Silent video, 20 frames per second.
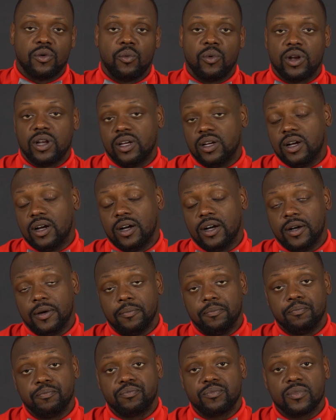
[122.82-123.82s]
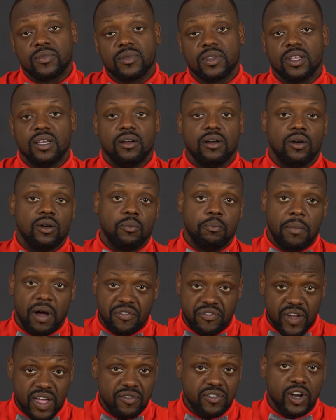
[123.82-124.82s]
from one of um, my
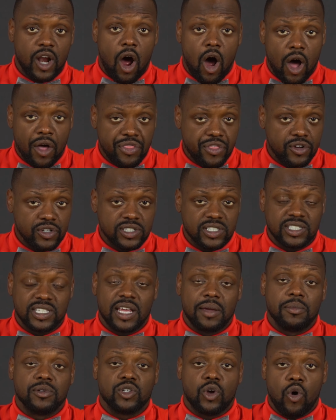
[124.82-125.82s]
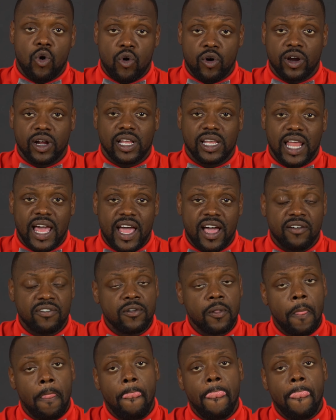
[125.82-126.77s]
favorite authors. His name is Oren Klaff.